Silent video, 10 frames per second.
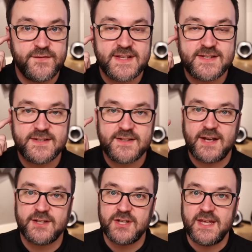that fits
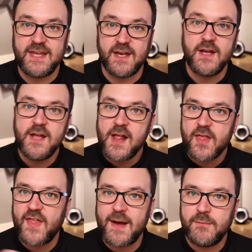inside your ear
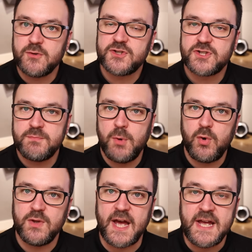that much
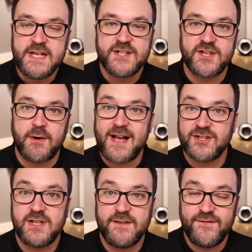smaller, so
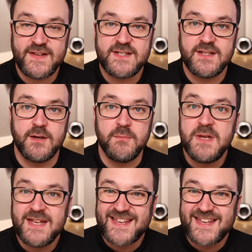actually fitting them